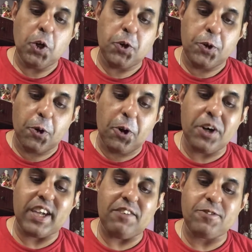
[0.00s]
No
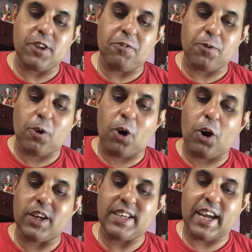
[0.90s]
gift of
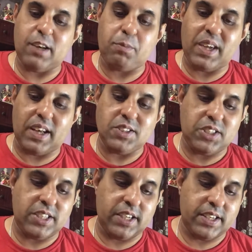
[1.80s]
God can be
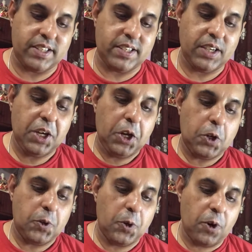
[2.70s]
unshared.
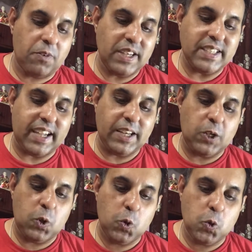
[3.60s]
No one
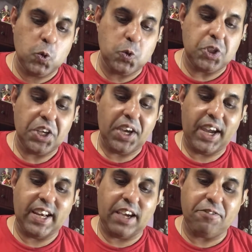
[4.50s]
can lose,
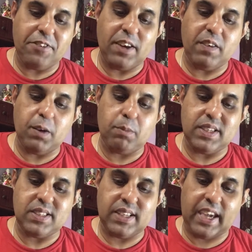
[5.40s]
and everyone
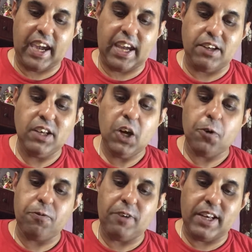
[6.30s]
must gain
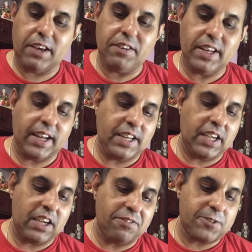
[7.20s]
whenever any
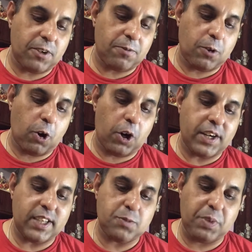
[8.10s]
gift of God
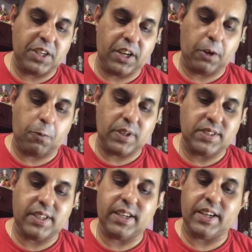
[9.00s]
has been
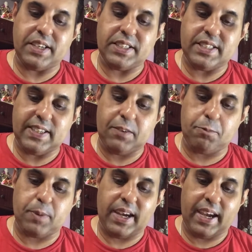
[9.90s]
requested and received
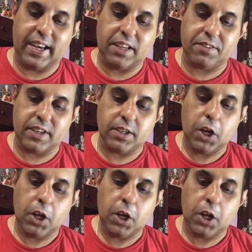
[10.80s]
by anyone.